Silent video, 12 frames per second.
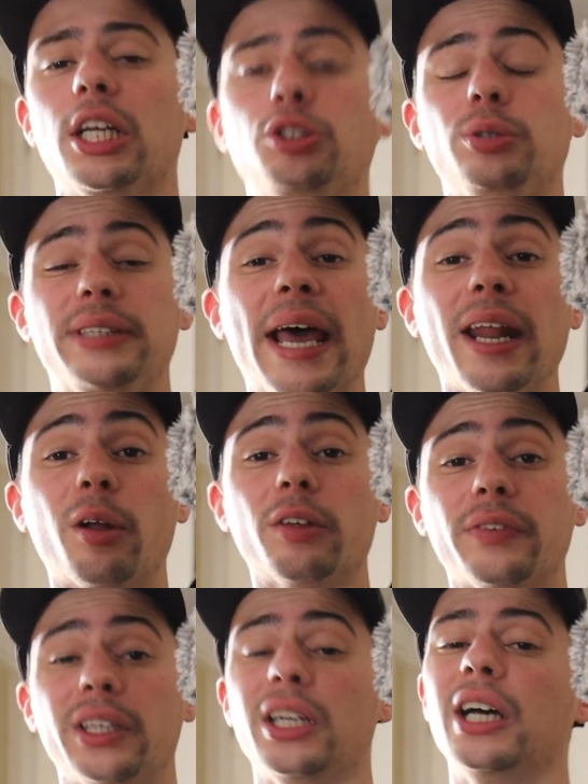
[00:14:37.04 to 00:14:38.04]
that you get out of
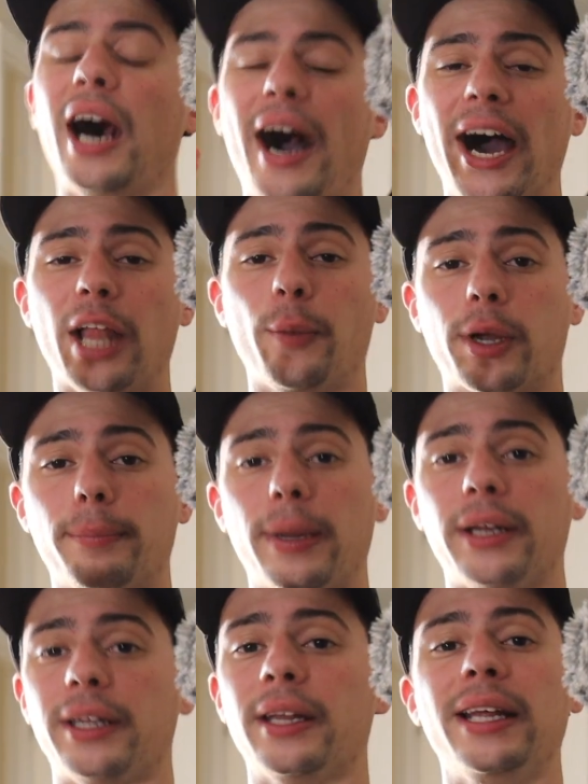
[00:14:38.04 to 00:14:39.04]
it. Highly
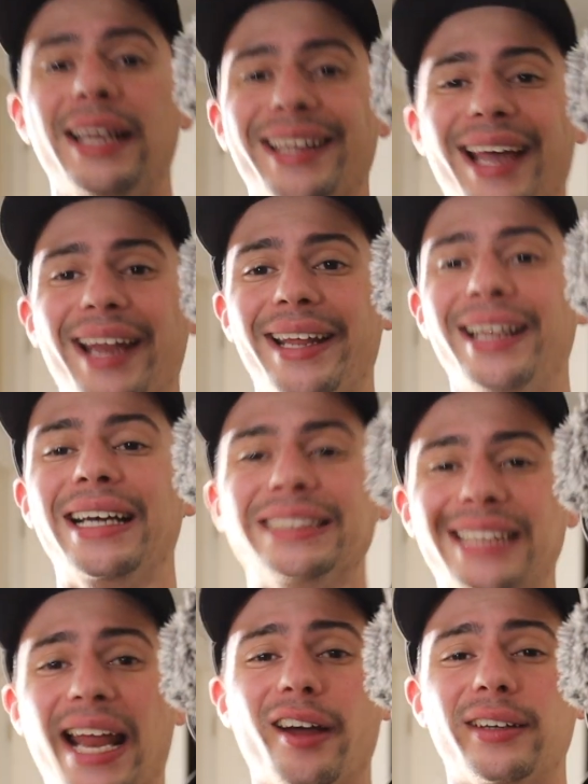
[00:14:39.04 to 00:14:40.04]
recommend it. Get it.
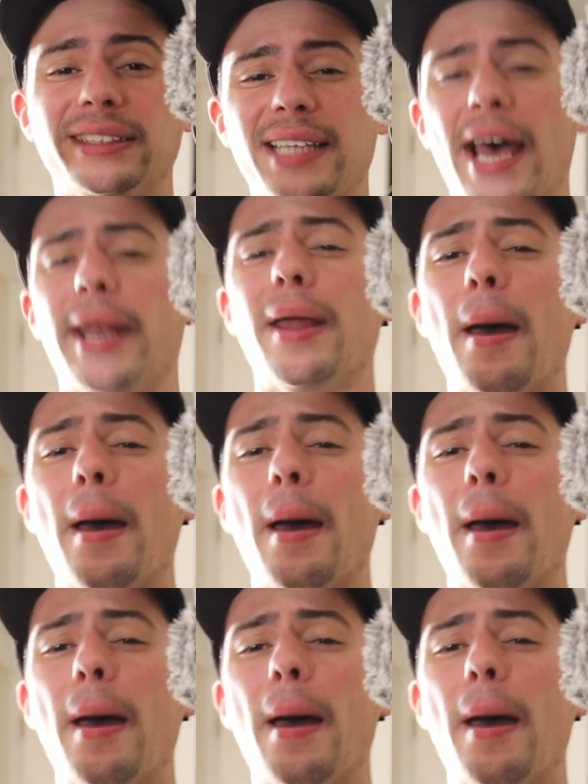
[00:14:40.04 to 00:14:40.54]
10 out of 10.